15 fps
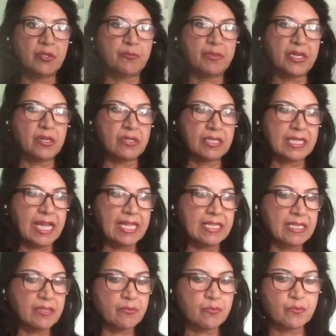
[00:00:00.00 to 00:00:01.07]
because that is
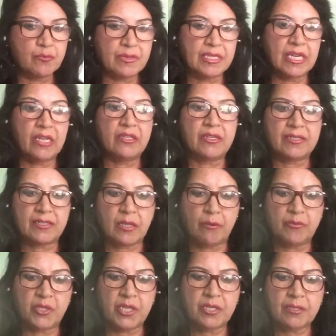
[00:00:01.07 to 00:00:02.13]
another
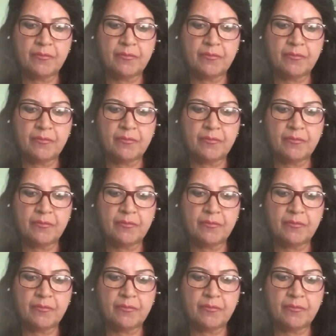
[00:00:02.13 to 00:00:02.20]
subject,